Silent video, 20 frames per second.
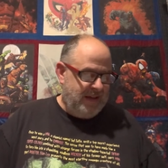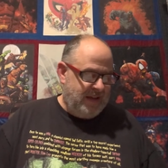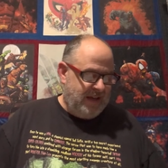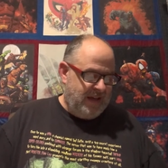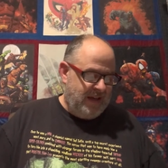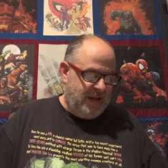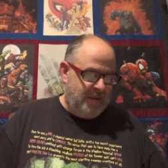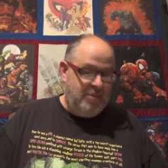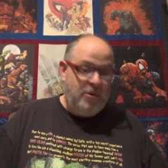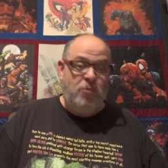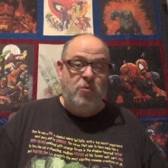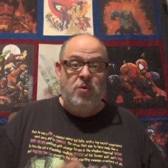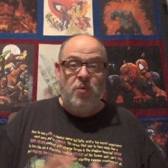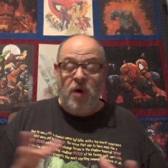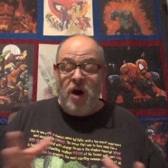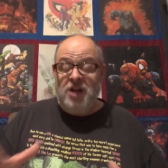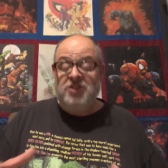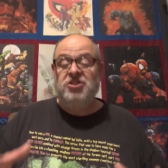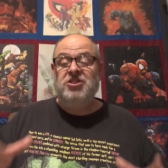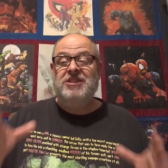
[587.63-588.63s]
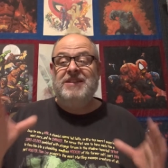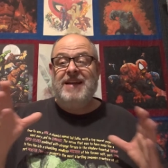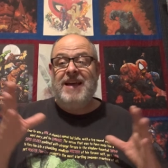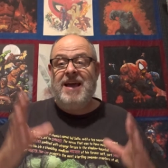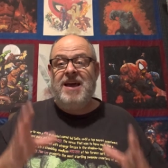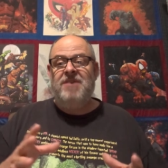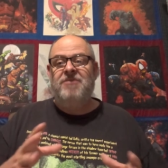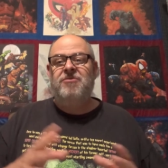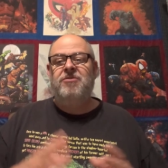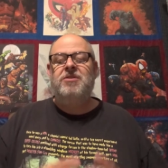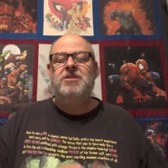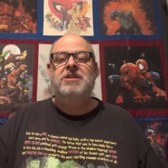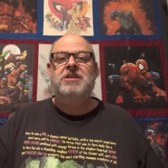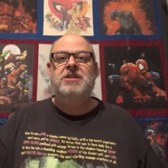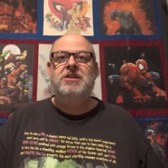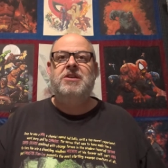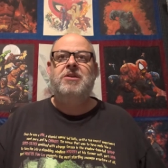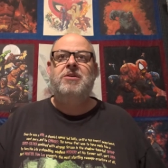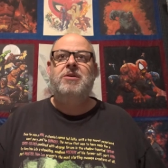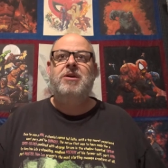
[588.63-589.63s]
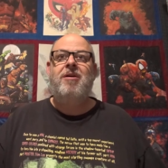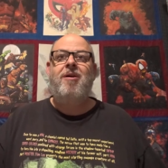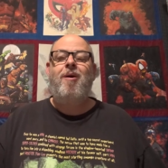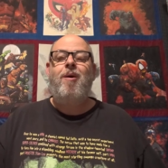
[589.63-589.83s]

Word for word: uh, but we watched it every year